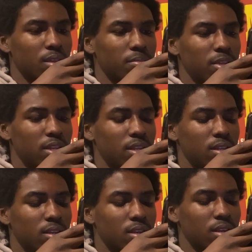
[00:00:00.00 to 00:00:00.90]
be
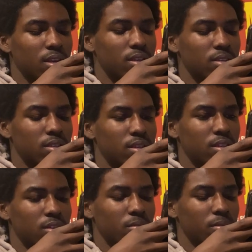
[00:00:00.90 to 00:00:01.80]
needing to cut, and
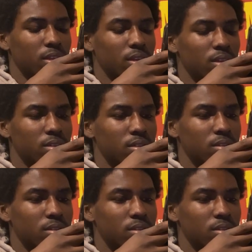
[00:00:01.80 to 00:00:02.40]
it don't be cutting.